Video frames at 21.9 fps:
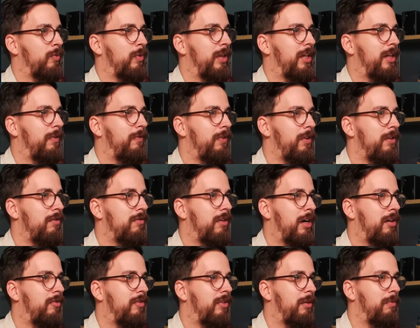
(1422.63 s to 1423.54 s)
we can view
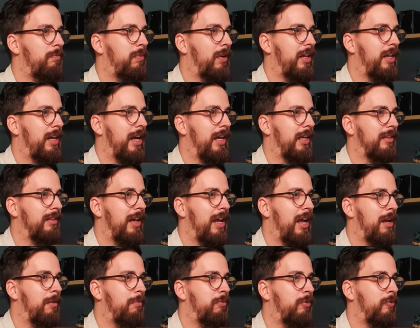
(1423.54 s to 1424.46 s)
our replay at
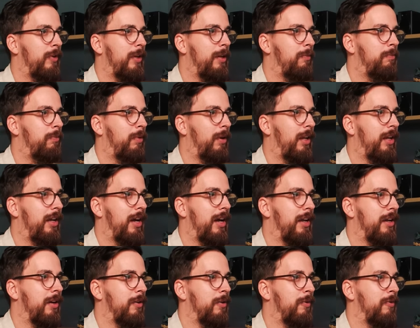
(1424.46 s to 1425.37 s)
app
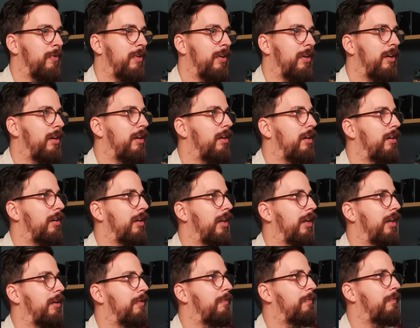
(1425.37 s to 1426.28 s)
replay.io.
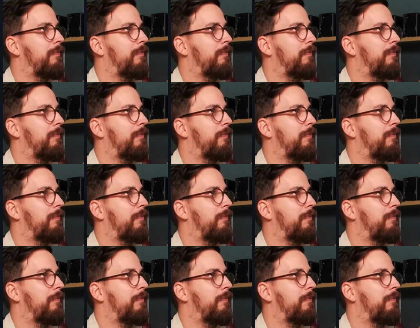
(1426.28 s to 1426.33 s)
Okay.